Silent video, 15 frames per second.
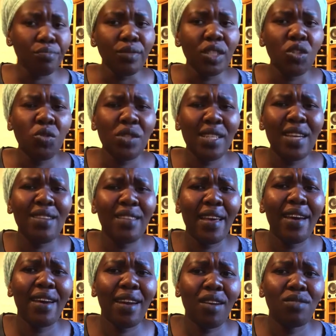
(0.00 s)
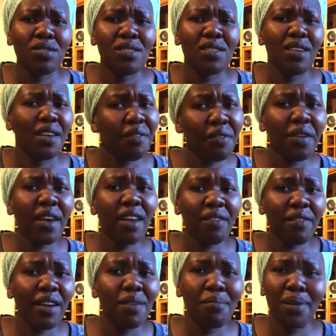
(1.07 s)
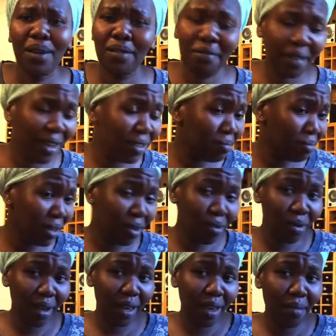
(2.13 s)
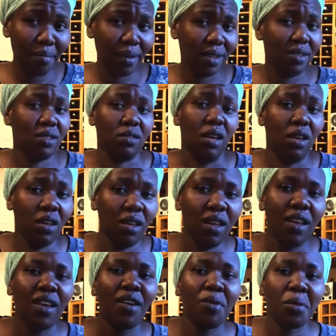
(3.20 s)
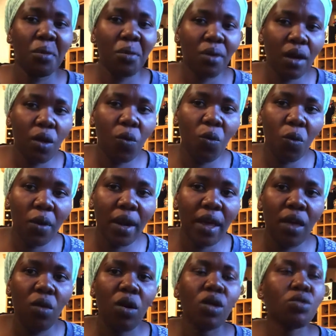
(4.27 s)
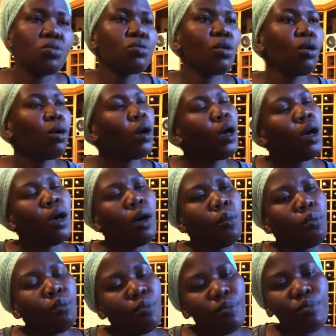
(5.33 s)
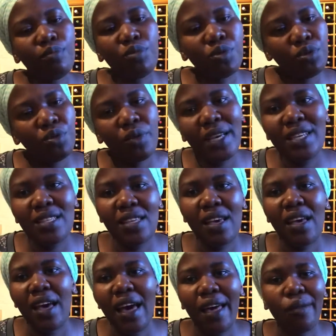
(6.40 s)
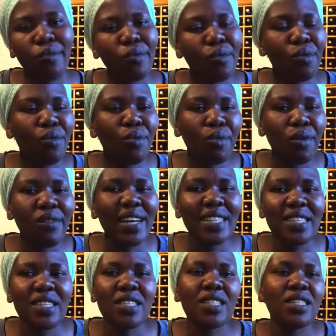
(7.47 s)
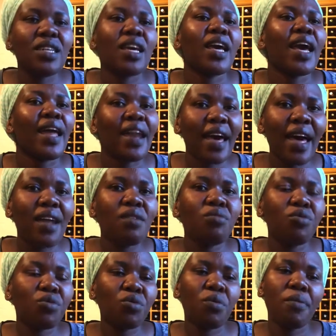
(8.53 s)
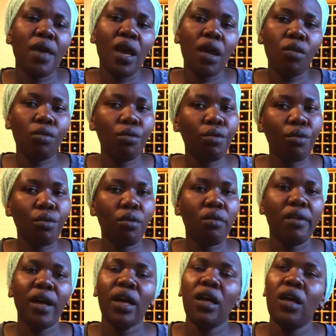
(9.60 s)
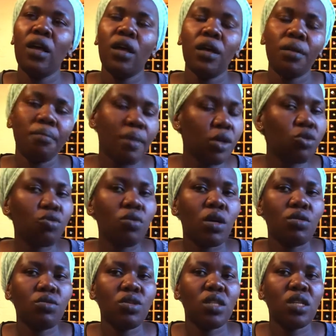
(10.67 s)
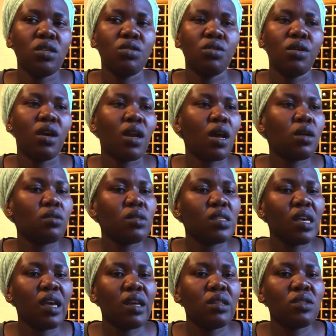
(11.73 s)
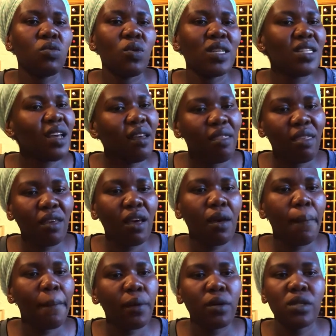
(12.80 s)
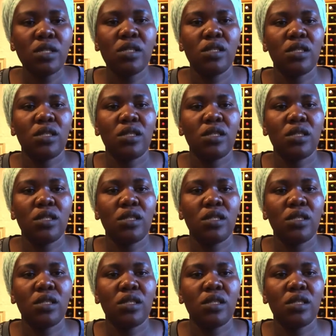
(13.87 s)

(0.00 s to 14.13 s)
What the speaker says: to stand their grounds. If you can fight back, okay, but not gonna kuuraiwa. So munhu wese ari kungokurova chete kana ari murume ari kukurova, make sure you stand your grounds. And what I think, boys,